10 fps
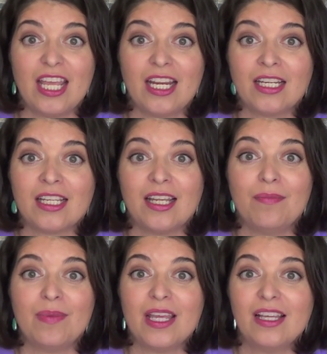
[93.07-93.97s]
and
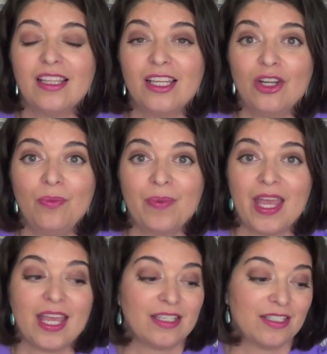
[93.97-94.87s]
can be a little
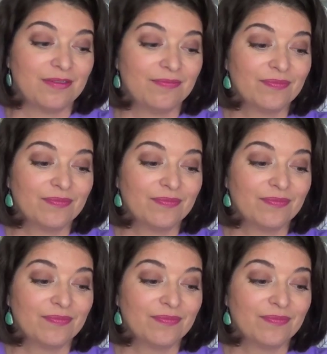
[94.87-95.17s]
bit,